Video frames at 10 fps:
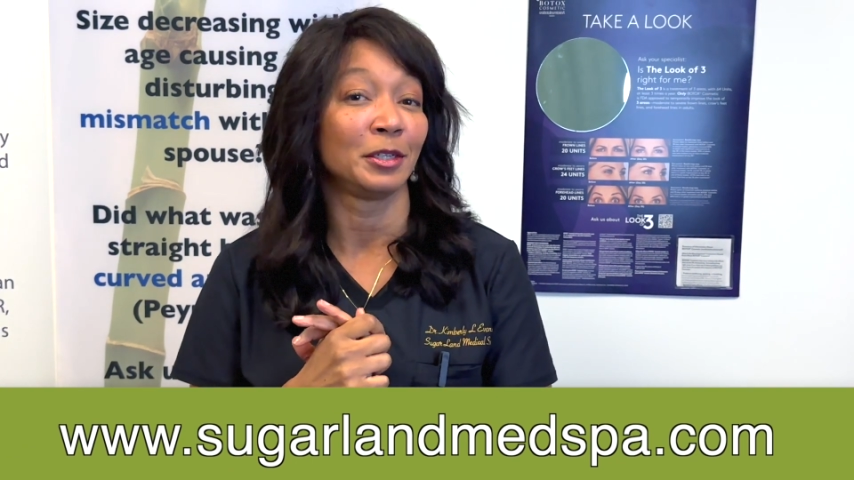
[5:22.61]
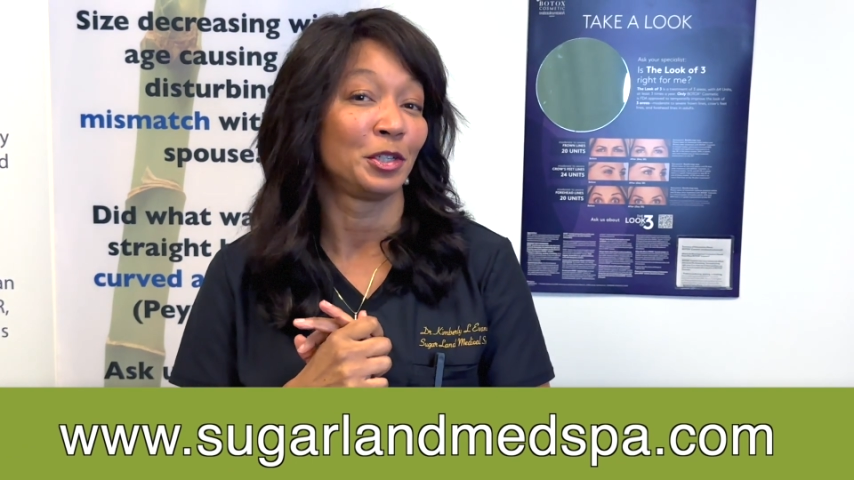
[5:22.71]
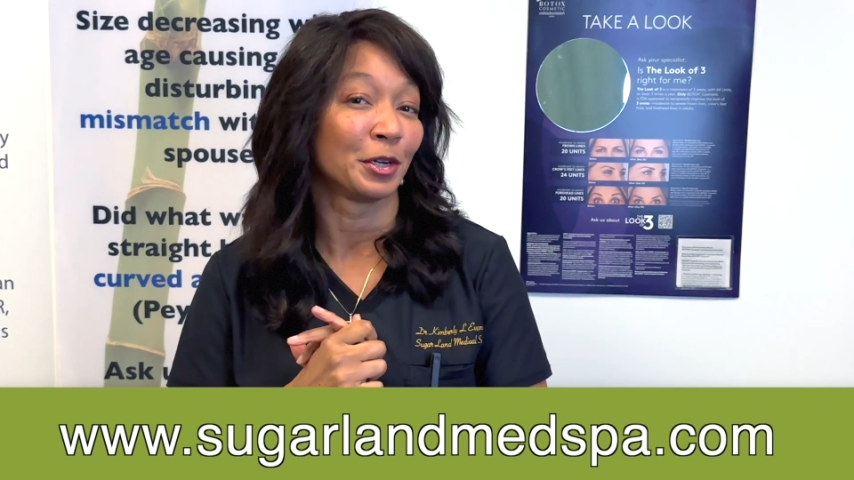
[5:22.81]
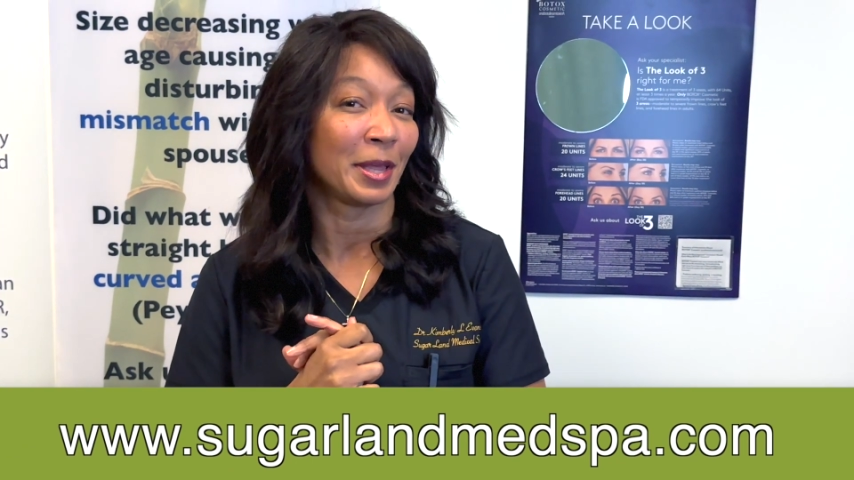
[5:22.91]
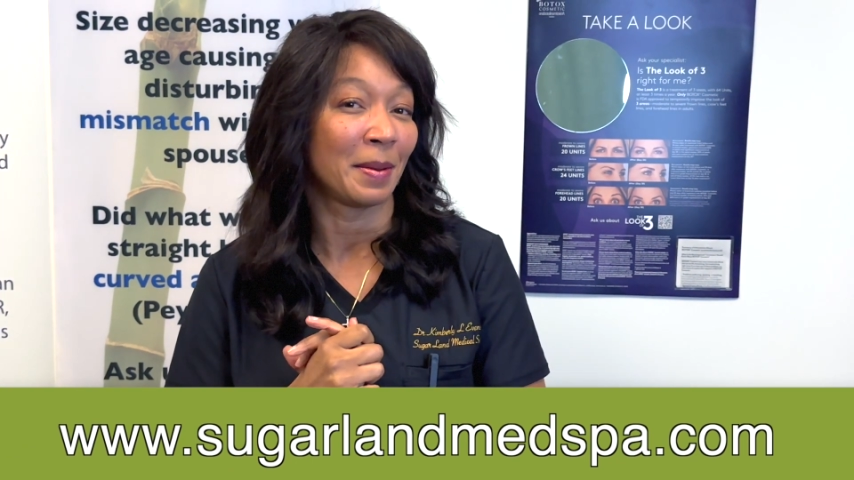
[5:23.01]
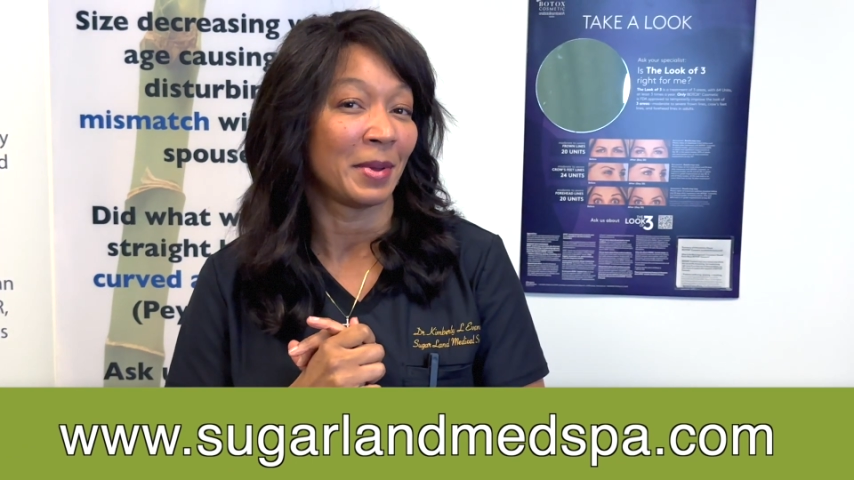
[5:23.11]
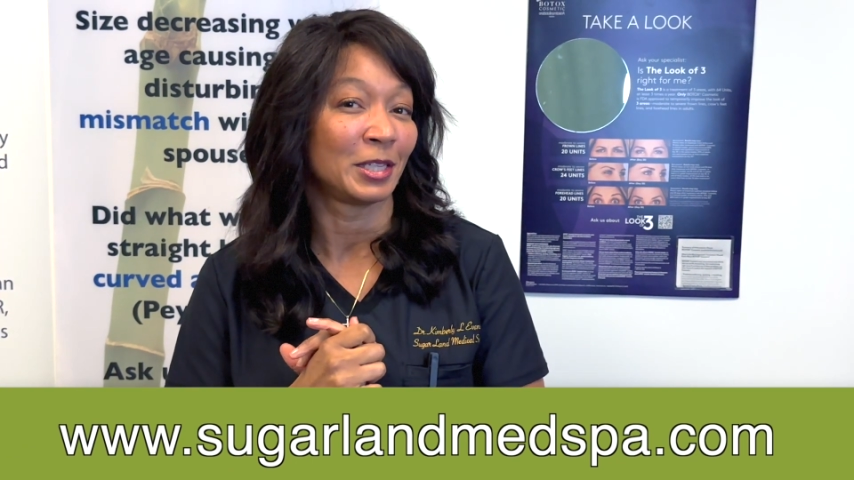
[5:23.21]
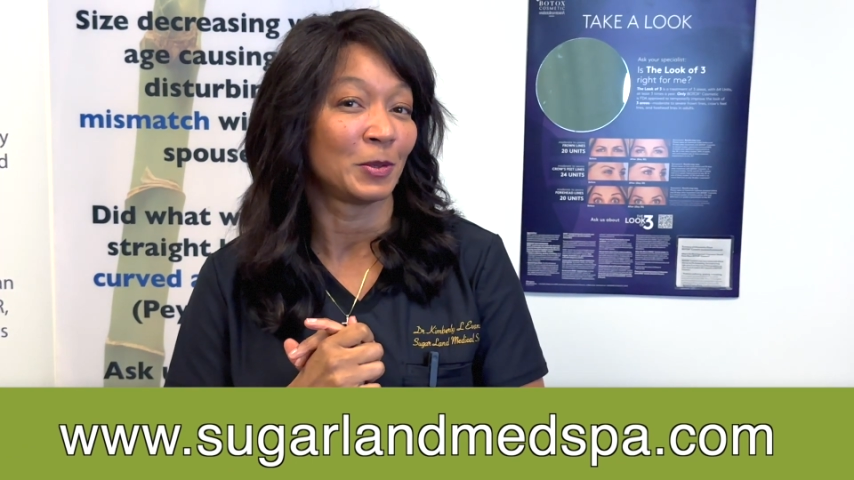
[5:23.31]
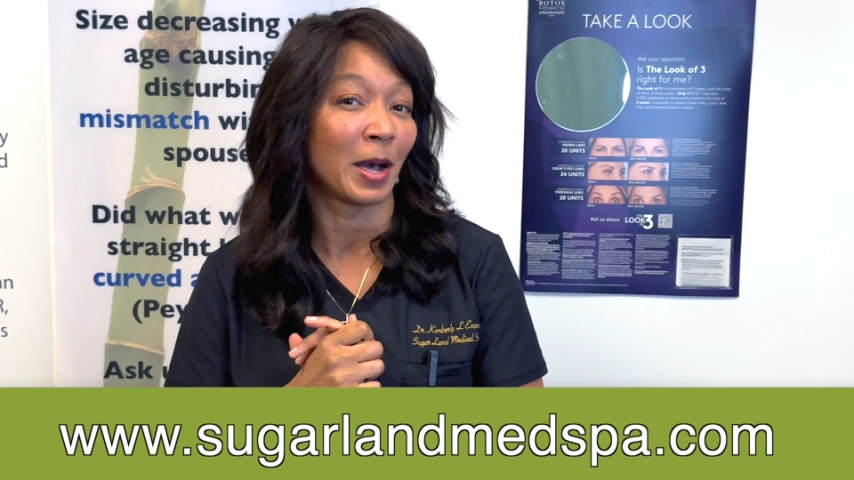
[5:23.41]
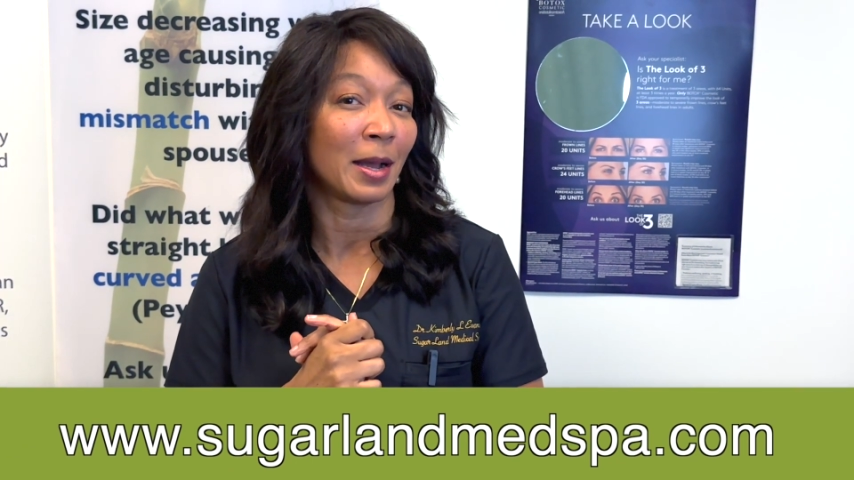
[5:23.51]

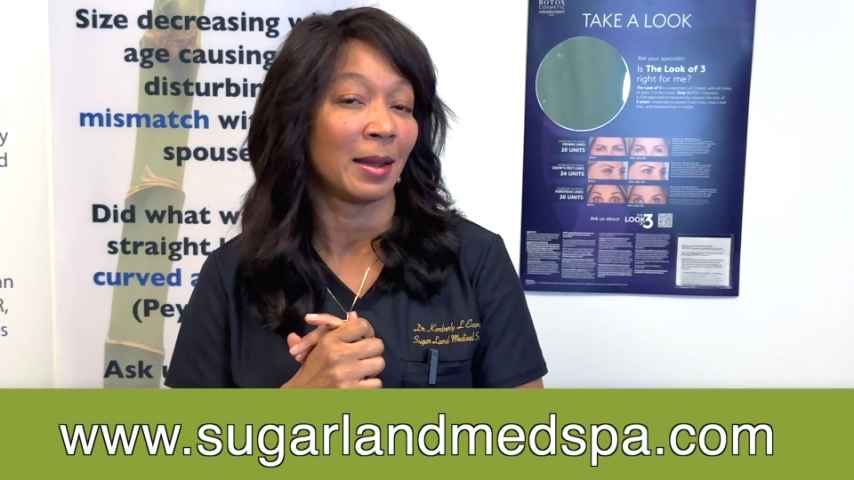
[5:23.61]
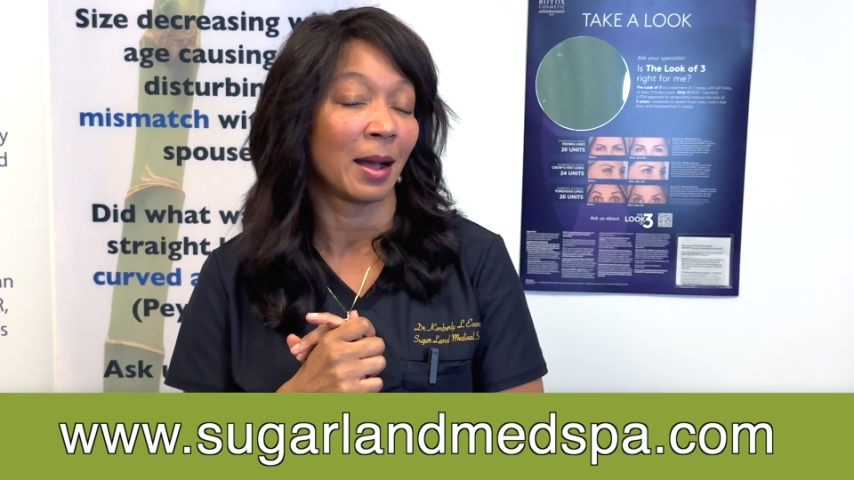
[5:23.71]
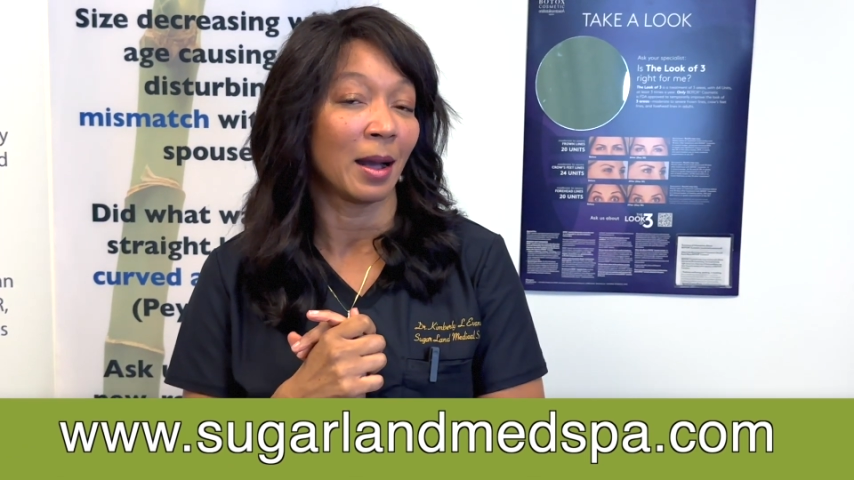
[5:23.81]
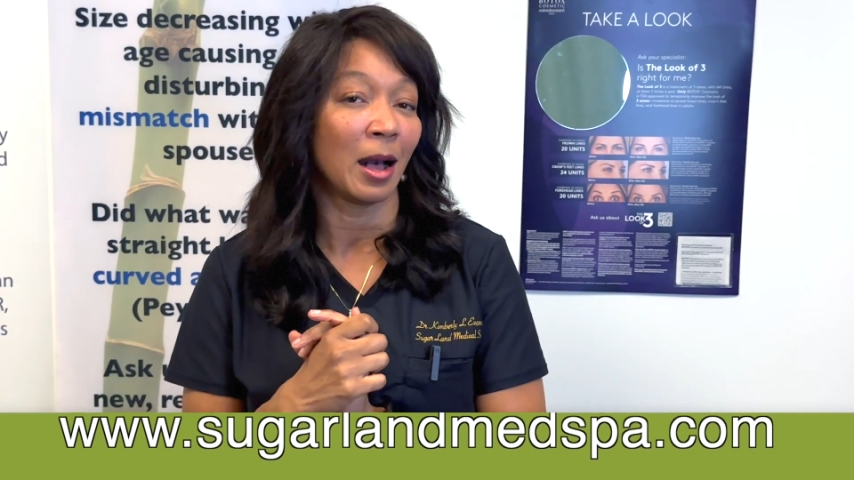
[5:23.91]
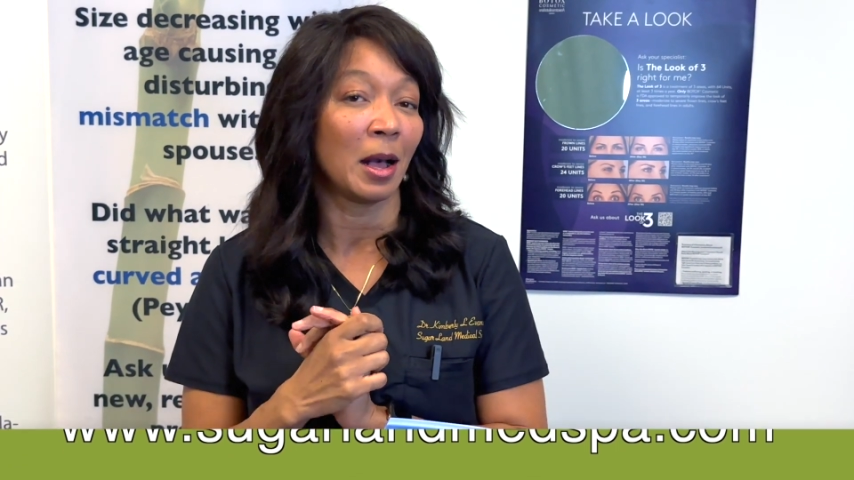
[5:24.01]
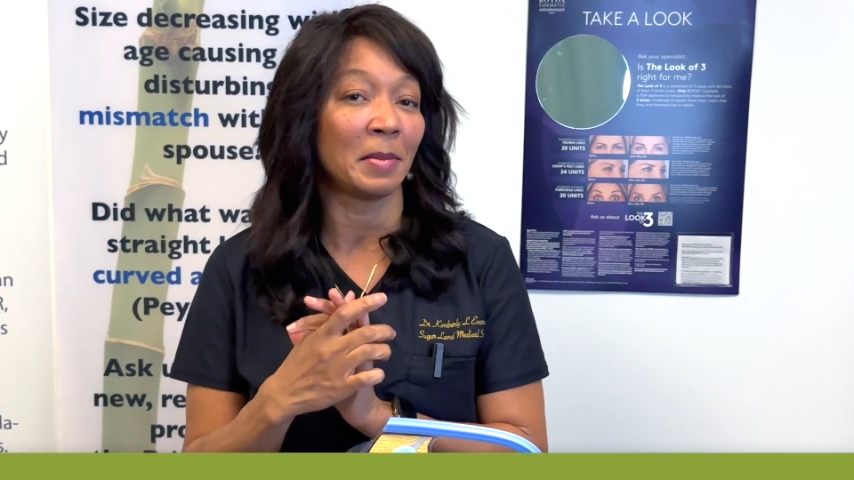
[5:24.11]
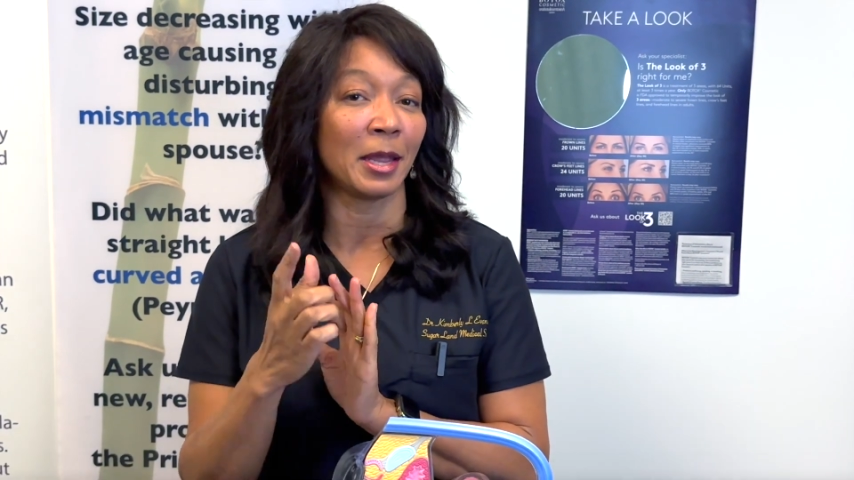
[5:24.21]
sugarlandmedspa.com,